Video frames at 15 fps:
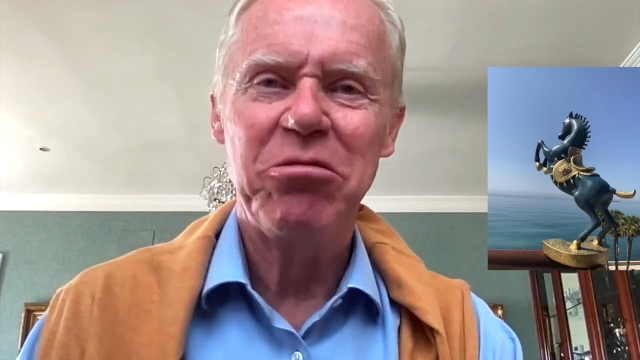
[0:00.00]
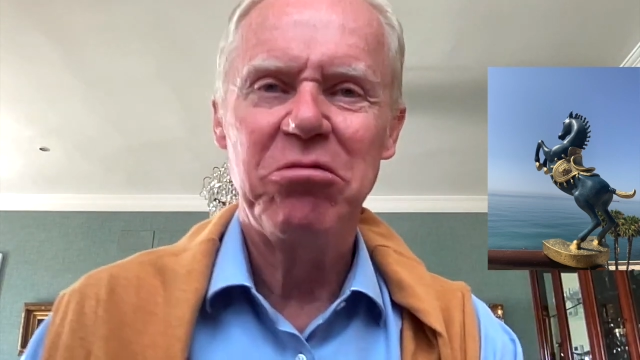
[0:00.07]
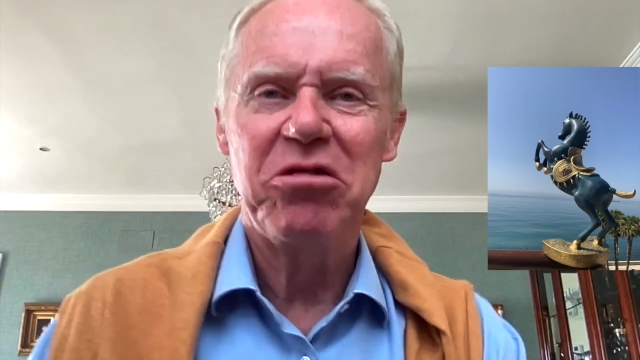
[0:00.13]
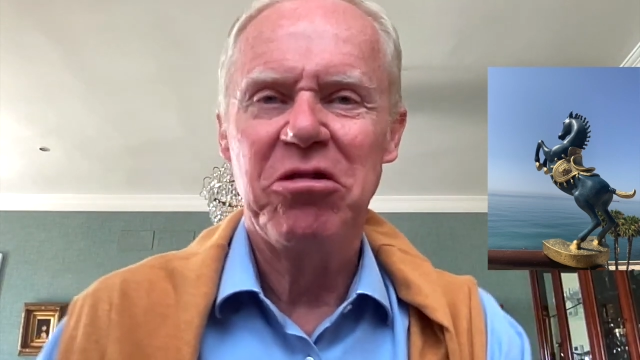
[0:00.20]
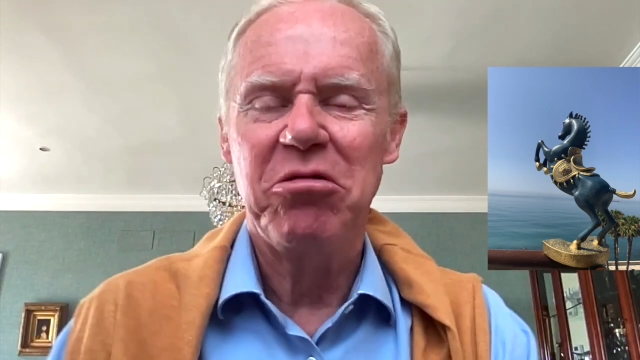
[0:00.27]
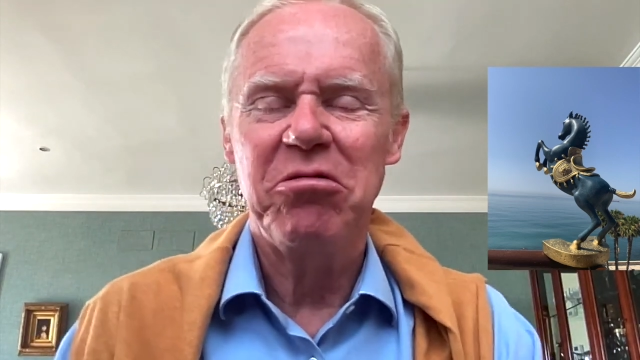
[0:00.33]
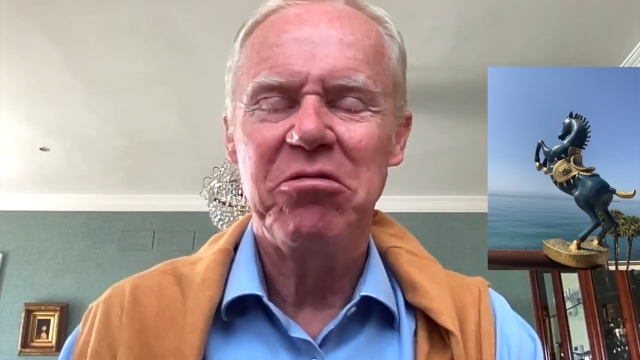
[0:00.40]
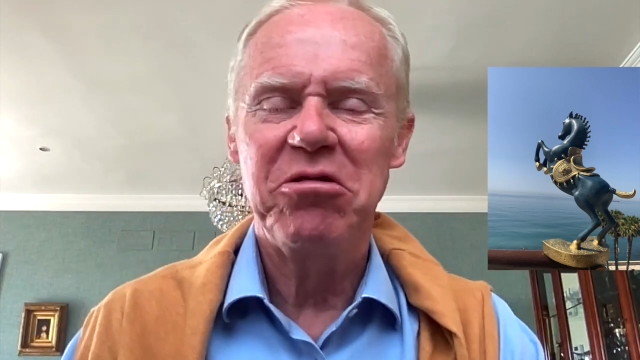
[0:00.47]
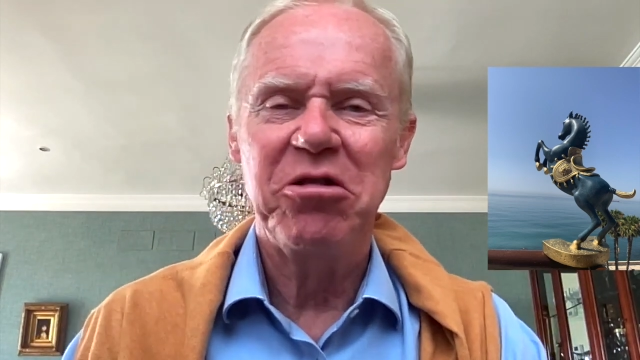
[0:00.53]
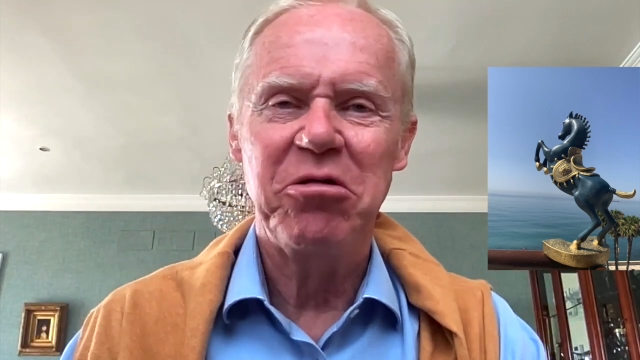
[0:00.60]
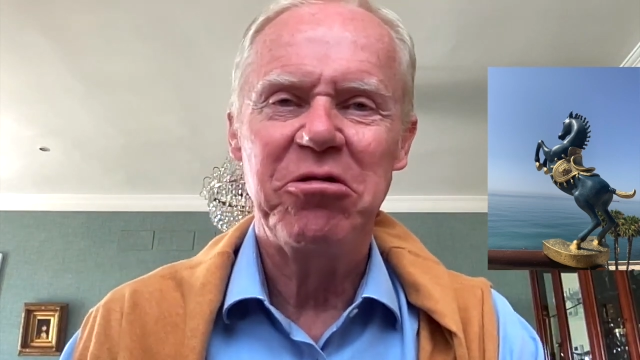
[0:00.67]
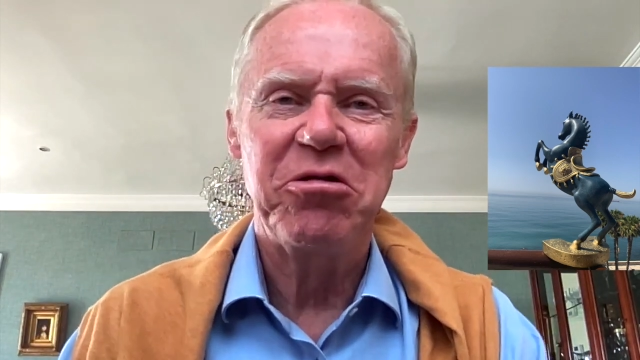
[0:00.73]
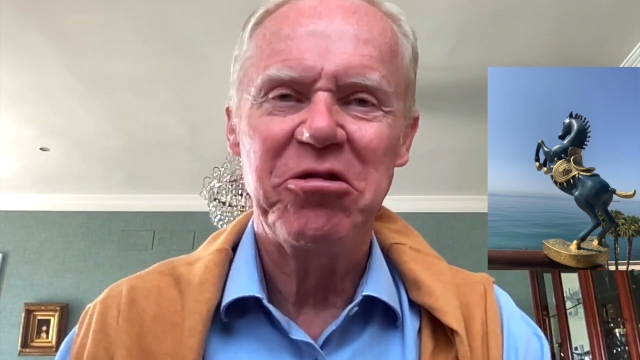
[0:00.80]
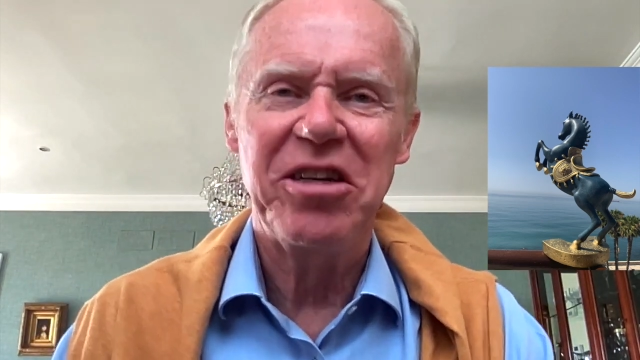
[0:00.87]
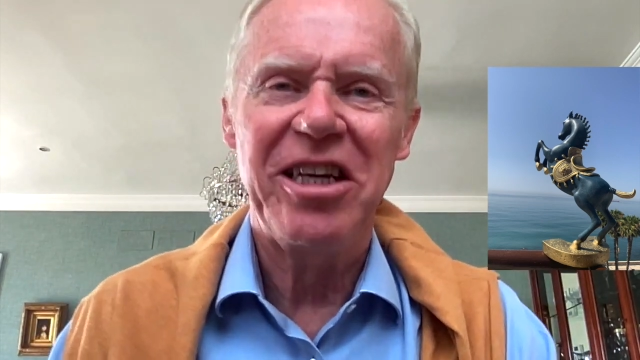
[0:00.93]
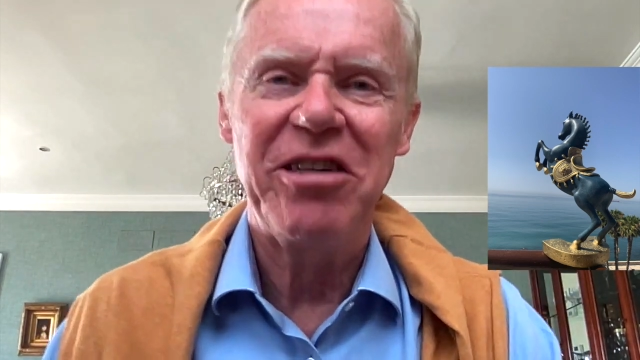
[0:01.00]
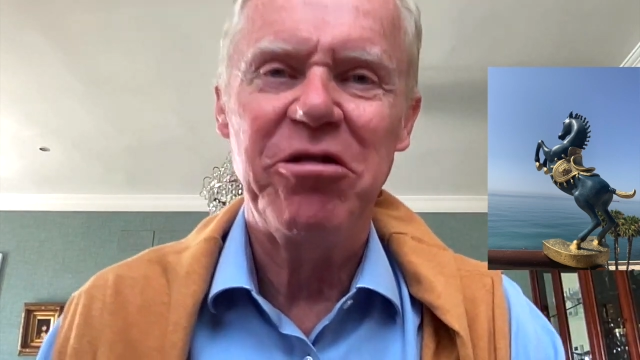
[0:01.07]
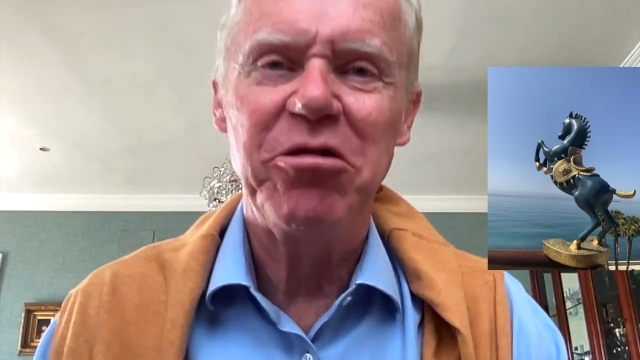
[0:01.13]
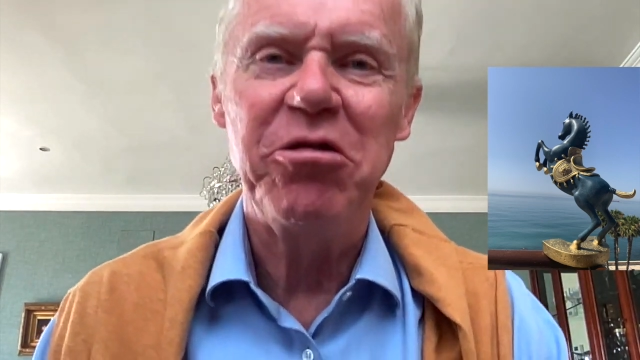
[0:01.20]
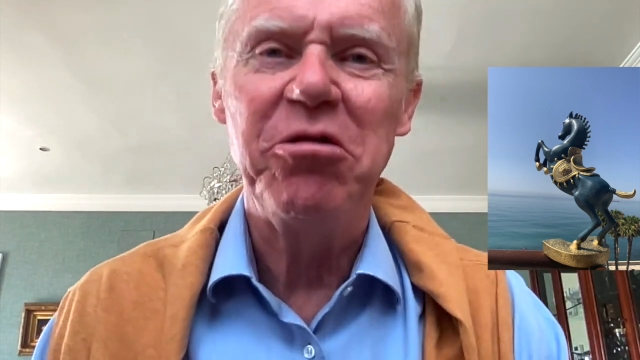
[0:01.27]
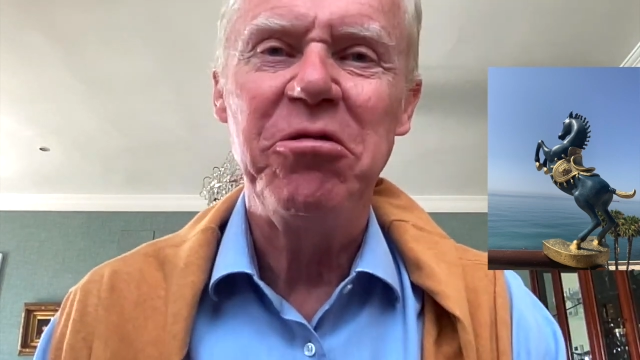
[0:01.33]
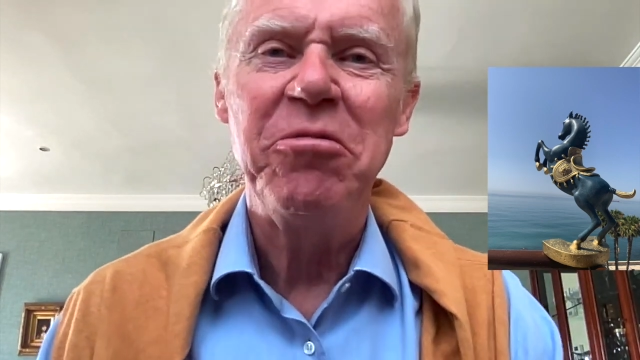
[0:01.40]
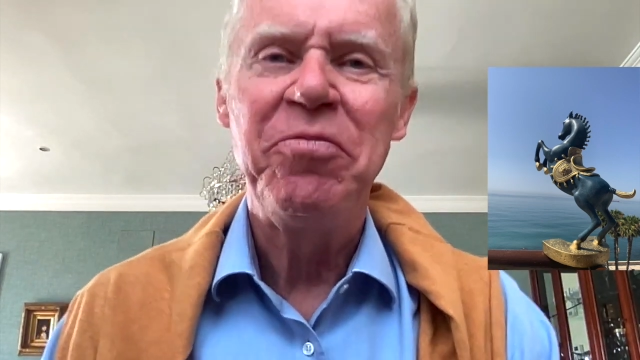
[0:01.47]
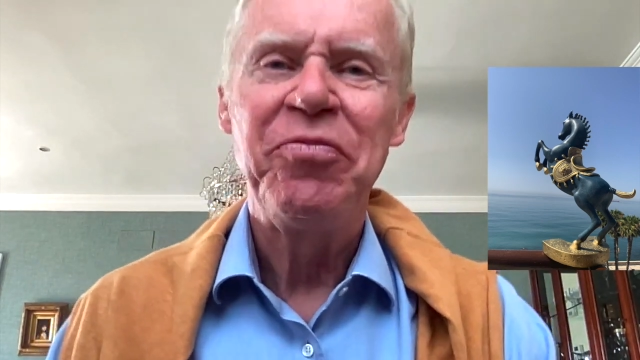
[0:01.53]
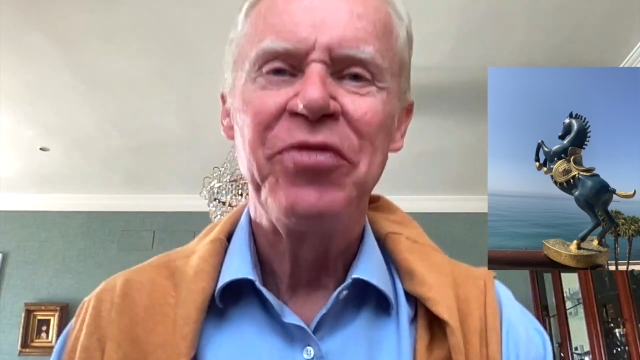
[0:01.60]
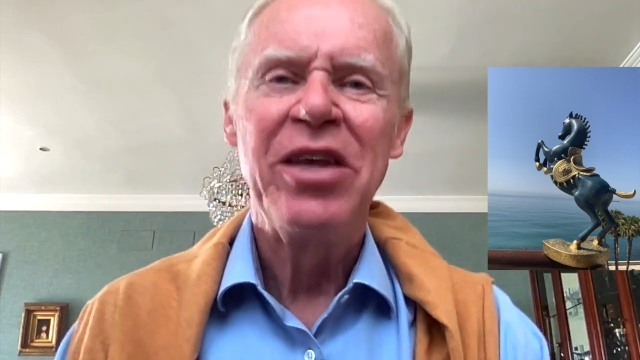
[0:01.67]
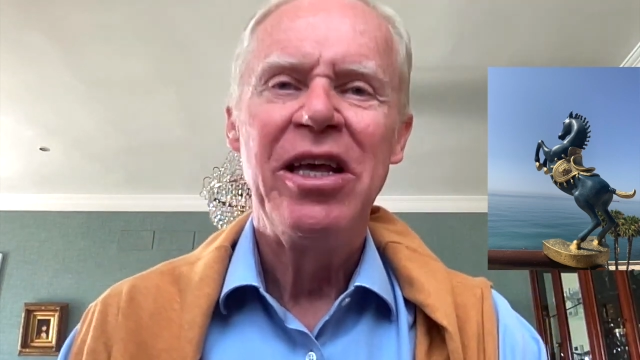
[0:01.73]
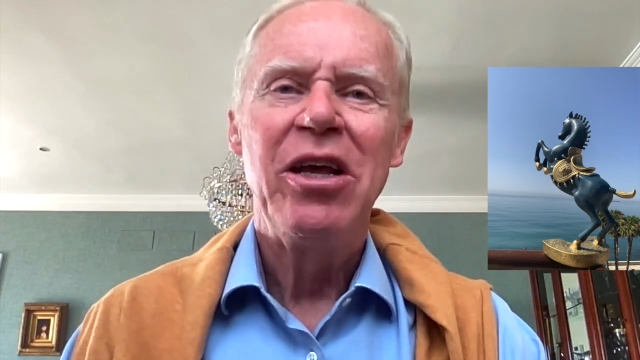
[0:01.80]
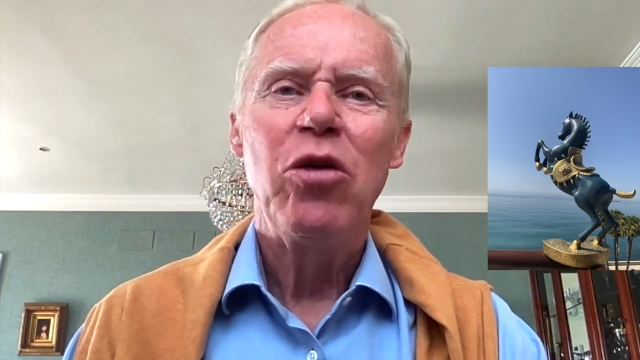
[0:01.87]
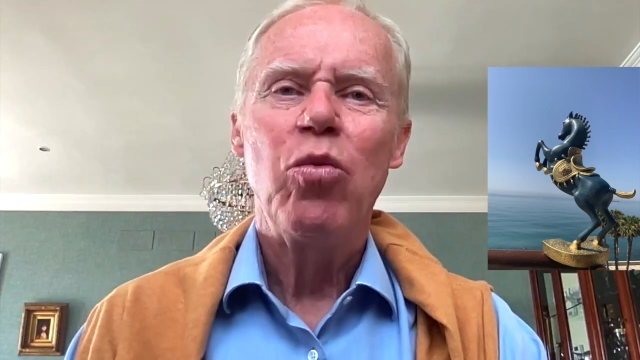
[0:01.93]
so to say, to do?
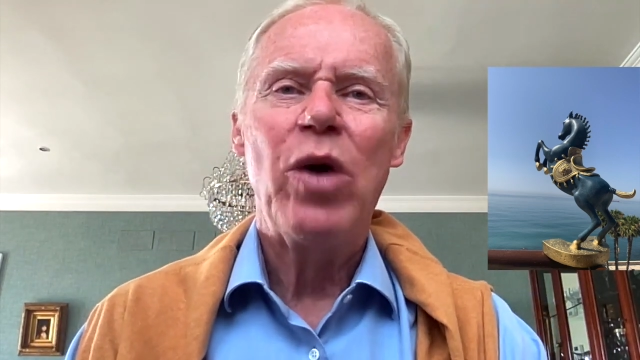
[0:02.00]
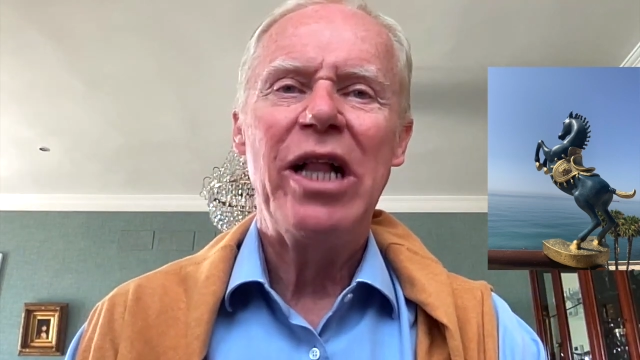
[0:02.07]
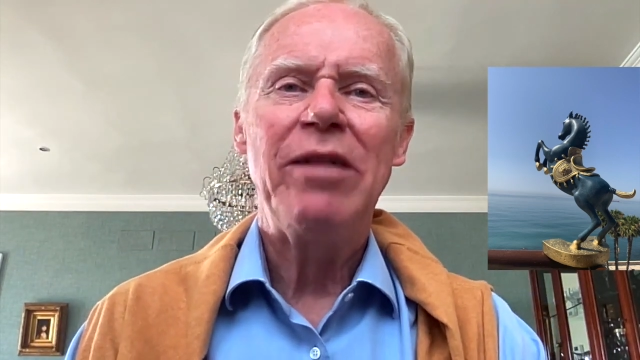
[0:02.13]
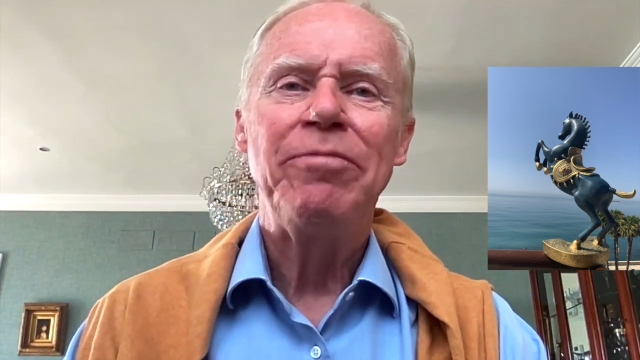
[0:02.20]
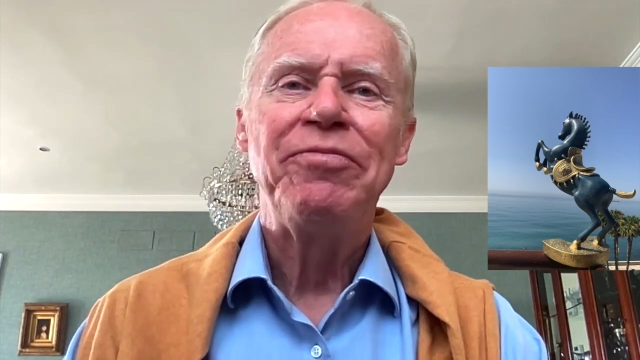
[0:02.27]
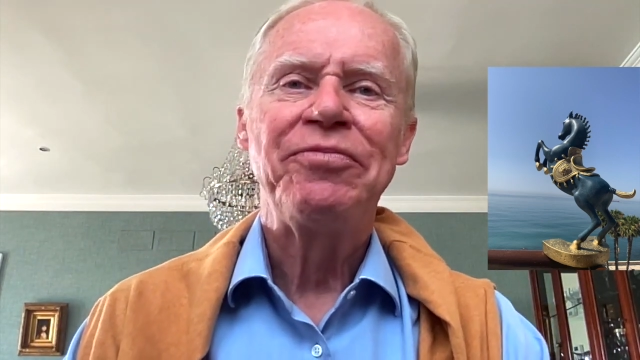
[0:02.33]
Well,